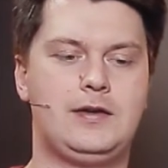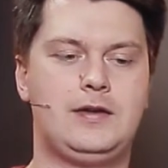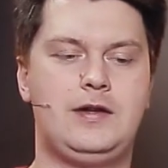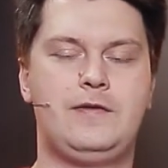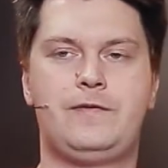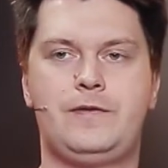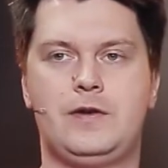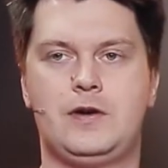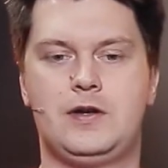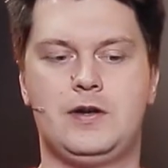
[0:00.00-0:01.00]
If
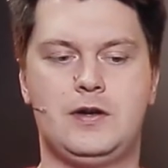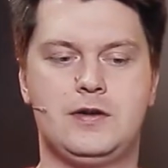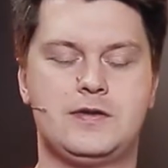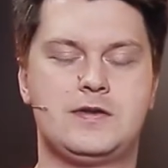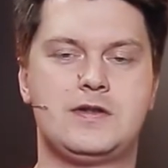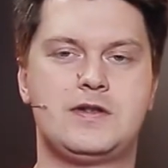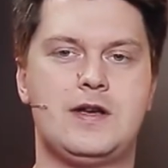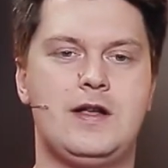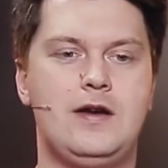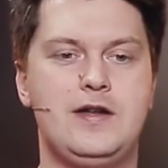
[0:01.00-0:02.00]
this is
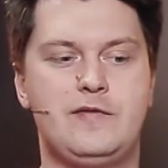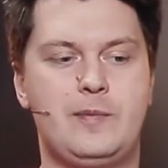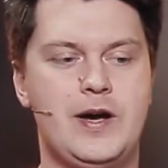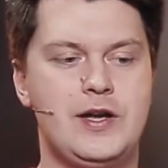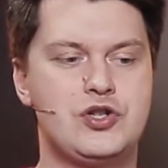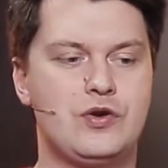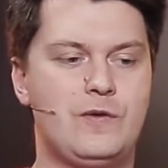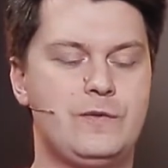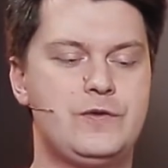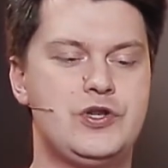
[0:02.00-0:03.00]
a leaf page
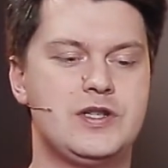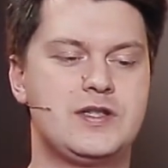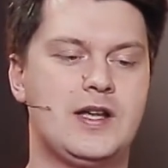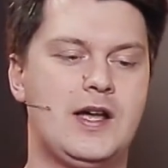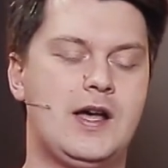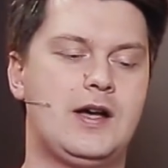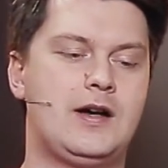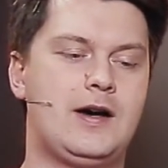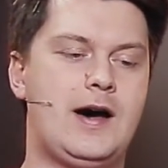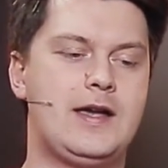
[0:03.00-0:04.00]
of gist,
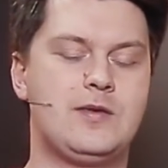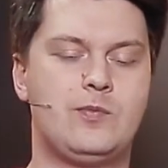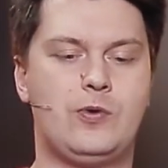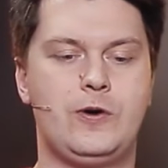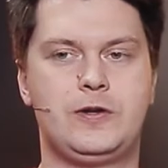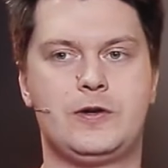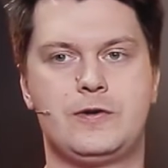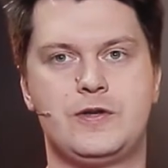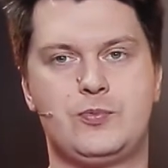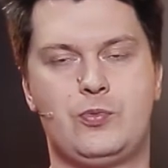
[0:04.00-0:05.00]
item pointer
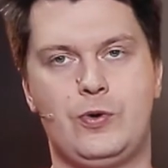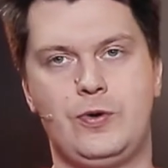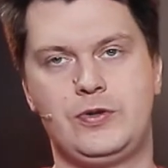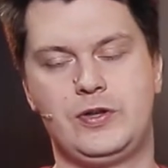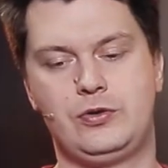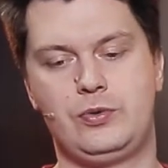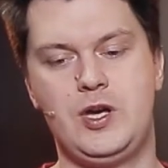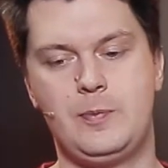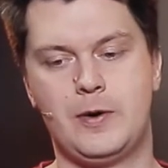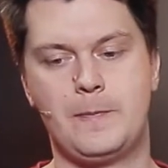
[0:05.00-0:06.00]
is pointing to
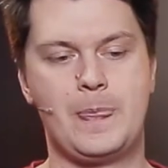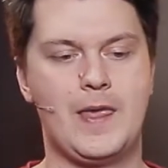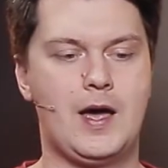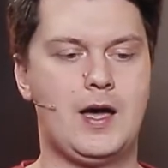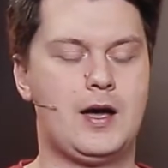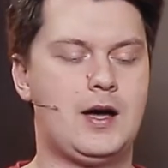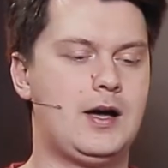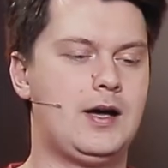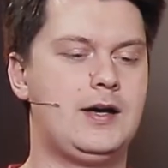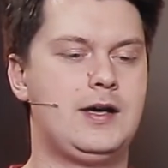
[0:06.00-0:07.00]
heap.
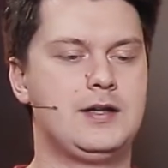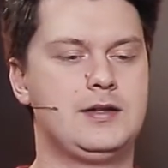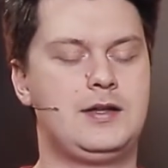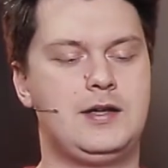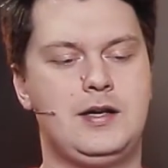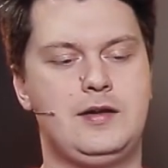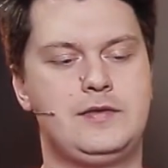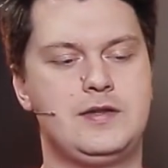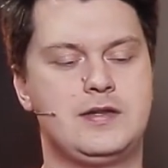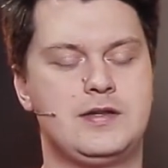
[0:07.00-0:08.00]
And if
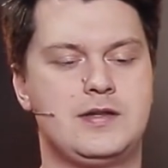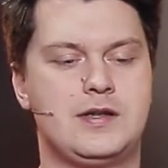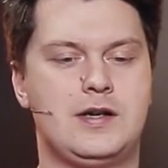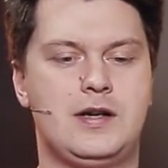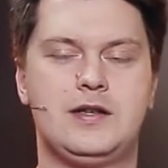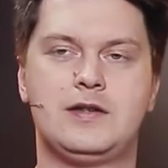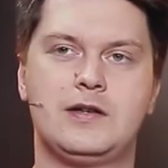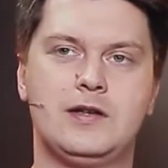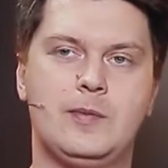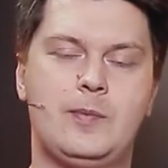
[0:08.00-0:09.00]
this is an
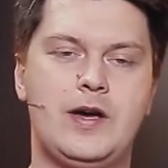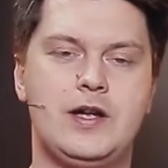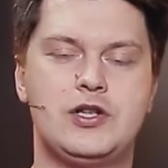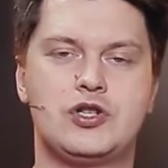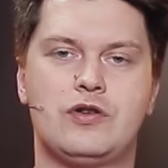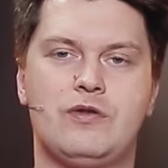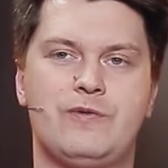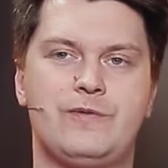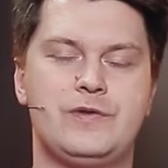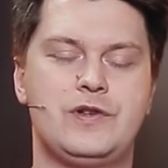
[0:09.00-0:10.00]
internal page
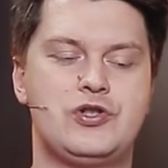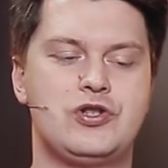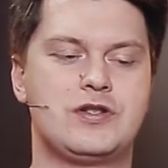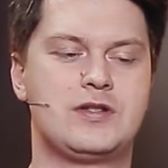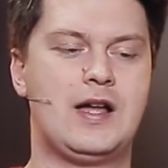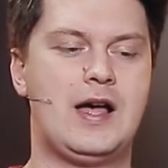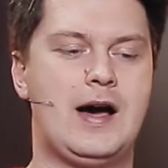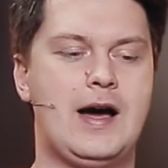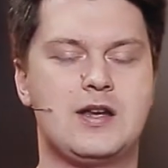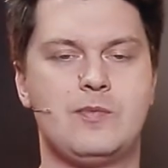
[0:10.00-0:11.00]
of the gist,
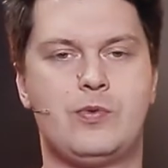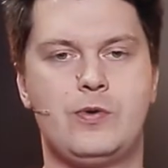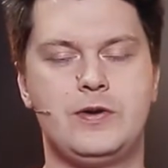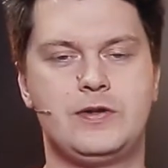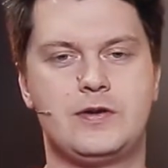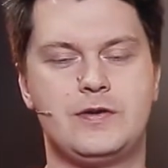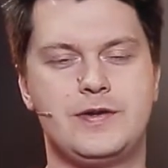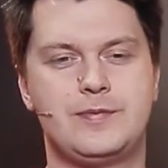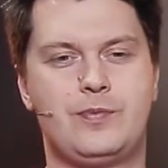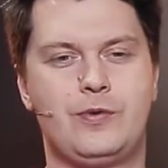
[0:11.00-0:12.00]
item pointer
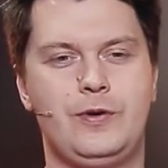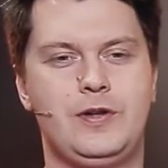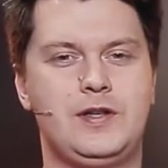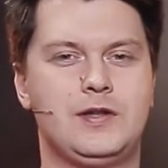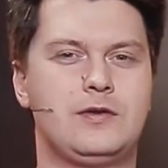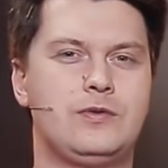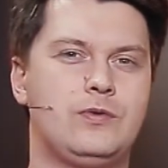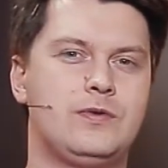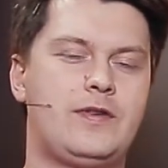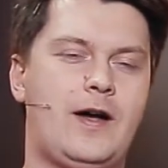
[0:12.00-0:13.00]
is pointing
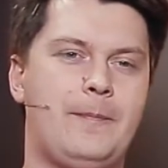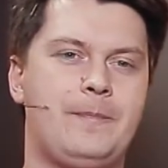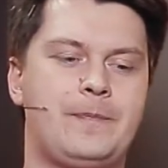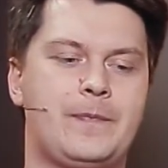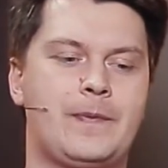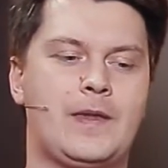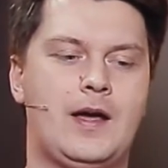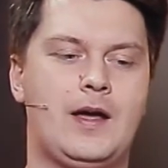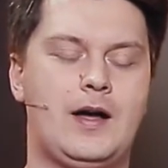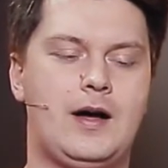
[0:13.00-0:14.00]
to some
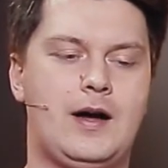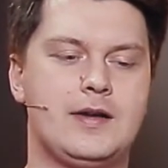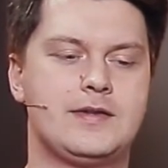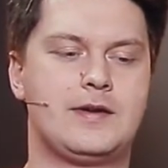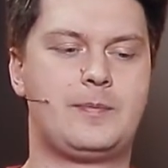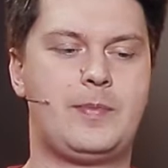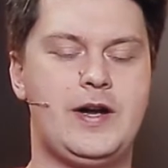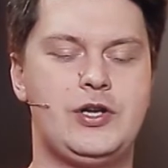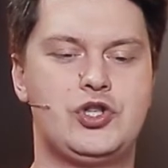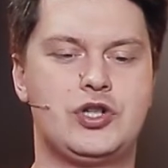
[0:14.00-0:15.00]
other
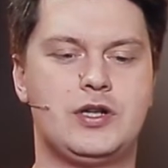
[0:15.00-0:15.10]
page